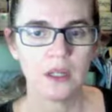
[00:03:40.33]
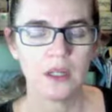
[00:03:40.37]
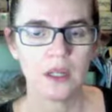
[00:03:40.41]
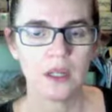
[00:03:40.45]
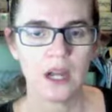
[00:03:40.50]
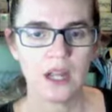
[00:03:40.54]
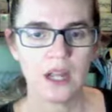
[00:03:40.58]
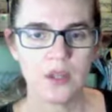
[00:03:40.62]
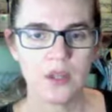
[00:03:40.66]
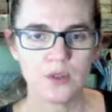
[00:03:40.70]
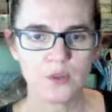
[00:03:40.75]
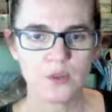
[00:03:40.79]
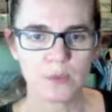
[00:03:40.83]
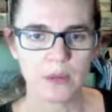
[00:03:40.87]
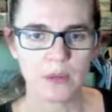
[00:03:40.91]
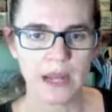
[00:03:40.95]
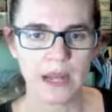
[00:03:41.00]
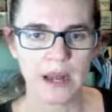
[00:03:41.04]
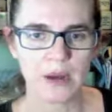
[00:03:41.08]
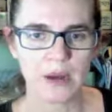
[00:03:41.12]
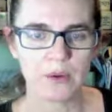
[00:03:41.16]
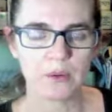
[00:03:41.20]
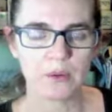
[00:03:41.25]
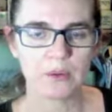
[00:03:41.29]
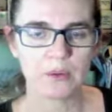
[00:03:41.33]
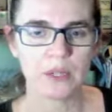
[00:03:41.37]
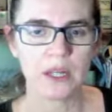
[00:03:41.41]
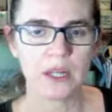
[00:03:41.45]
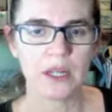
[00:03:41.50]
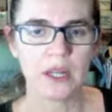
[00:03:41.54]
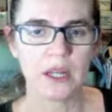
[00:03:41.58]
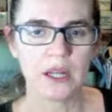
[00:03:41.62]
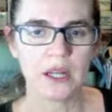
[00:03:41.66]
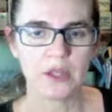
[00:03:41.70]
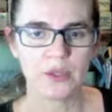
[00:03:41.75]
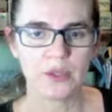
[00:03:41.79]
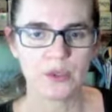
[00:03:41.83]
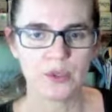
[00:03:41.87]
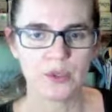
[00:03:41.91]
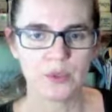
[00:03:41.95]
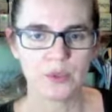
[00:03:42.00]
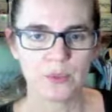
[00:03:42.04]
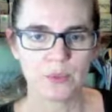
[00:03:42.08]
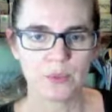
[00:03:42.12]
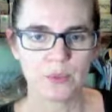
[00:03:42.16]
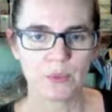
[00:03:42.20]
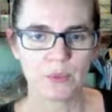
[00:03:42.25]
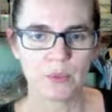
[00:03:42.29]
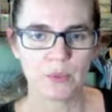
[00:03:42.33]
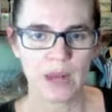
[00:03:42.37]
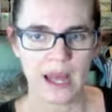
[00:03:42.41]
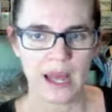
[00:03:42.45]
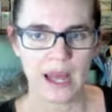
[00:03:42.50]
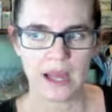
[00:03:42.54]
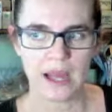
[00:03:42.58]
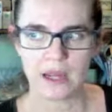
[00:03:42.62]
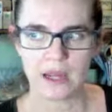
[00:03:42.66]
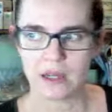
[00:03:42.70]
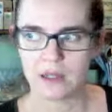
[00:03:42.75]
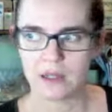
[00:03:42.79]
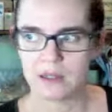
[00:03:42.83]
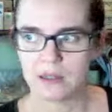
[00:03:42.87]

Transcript: I used brown and I used black,